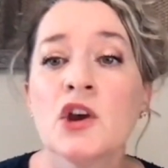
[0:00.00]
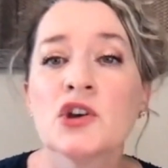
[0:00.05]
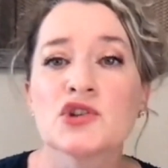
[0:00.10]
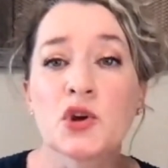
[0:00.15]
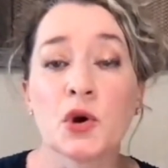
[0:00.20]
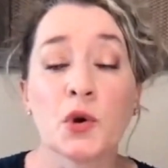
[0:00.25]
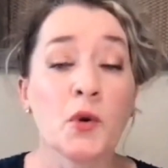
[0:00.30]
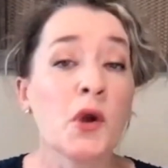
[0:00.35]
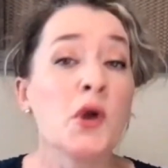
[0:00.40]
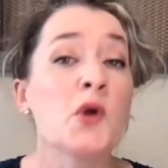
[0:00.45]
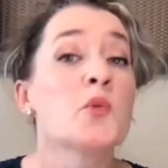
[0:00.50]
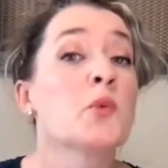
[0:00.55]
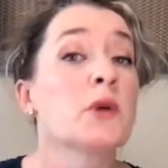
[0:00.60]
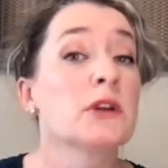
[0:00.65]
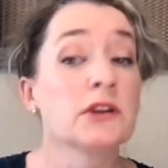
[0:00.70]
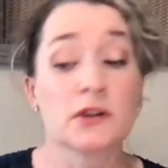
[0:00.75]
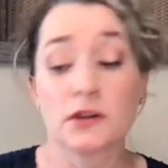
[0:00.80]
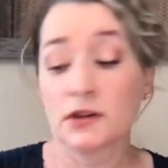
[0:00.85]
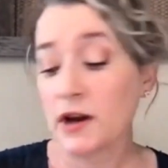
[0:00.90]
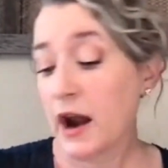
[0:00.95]
So
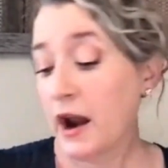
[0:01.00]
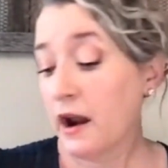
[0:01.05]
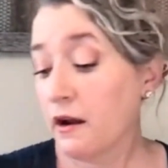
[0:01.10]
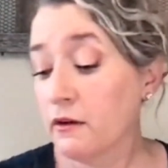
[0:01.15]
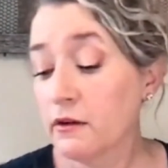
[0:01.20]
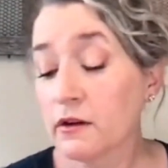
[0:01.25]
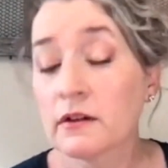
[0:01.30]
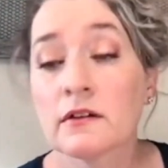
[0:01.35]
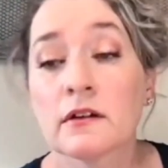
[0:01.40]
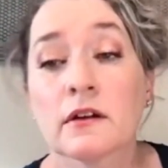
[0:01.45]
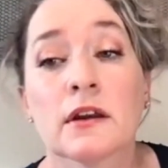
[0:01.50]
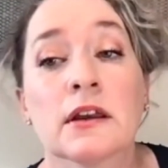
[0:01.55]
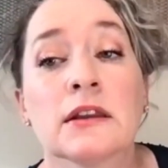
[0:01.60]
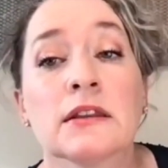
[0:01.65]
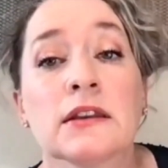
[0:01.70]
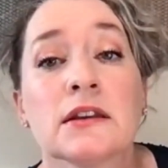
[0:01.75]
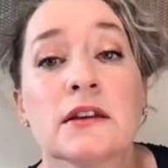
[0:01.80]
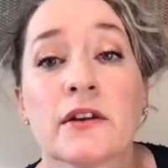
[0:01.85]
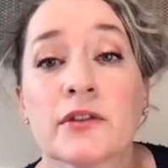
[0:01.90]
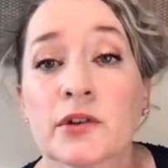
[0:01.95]
when you're out in
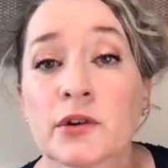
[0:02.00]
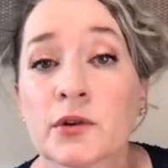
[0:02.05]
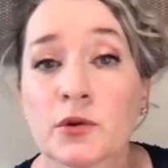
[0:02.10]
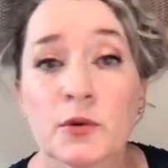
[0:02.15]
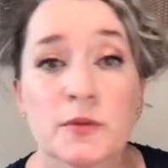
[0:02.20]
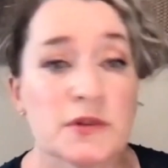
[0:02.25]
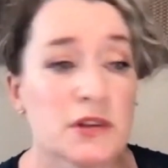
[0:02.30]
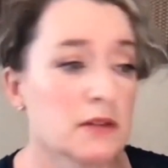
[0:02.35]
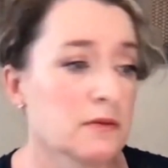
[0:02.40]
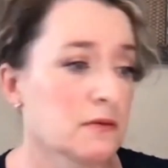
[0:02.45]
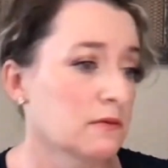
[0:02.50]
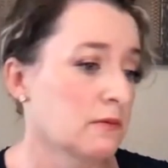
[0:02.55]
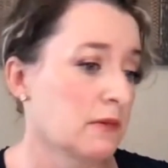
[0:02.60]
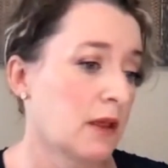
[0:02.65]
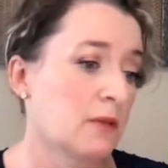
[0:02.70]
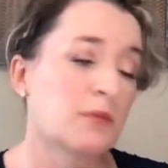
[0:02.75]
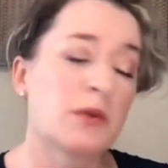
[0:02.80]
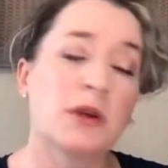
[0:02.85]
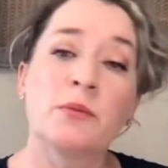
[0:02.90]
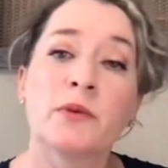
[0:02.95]
the other groups
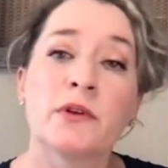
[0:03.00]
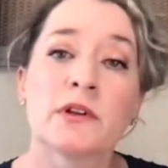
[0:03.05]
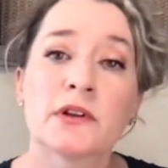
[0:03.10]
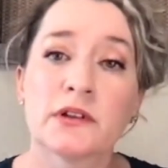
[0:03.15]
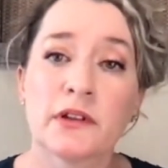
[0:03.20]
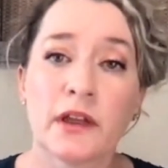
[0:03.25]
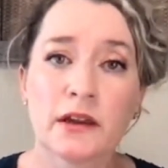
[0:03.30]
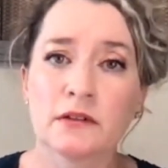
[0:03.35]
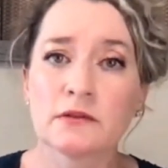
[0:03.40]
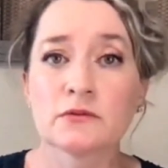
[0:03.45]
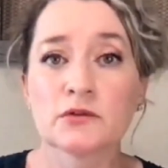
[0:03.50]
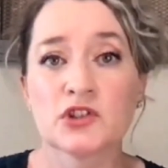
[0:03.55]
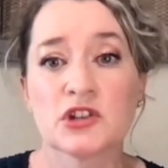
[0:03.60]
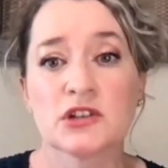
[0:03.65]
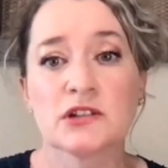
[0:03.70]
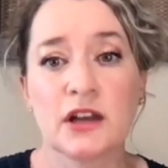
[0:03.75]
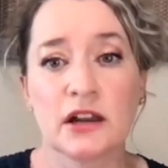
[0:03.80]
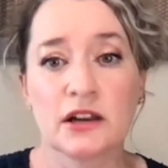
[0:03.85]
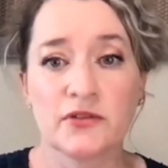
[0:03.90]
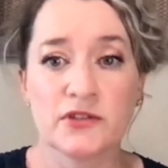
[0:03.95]
and people are like,
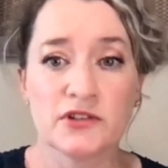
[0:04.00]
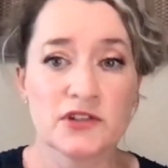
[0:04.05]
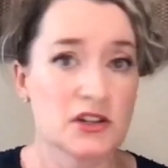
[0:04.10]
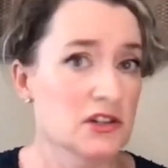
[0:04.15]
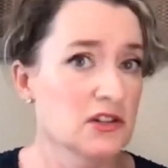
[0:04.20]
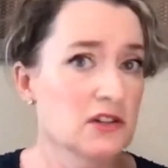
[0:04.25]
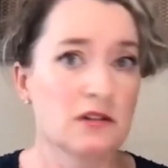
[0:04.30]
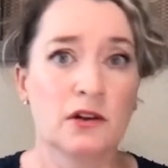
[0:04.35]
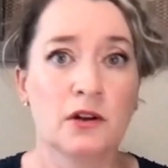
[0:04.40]
she's not a physician.